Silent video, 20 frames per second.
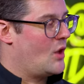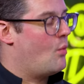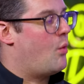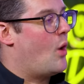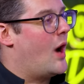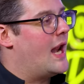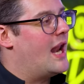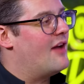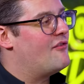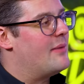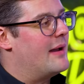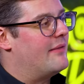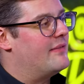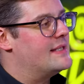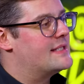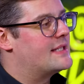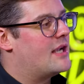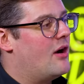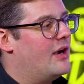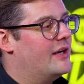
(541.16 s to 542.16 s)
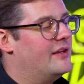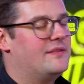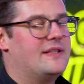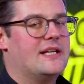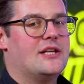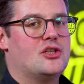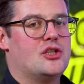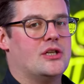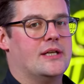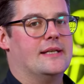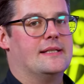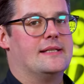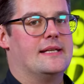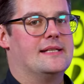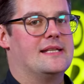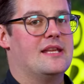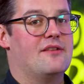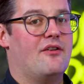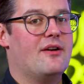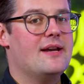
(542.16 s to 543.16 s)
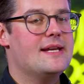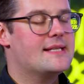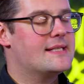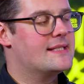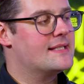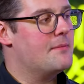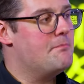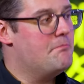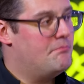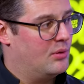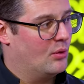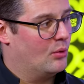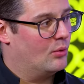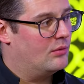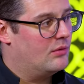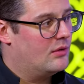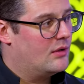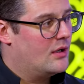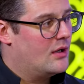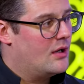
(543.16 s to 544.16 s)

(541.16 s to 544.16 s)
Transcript: What I love about these kind of dishes is they're very simple,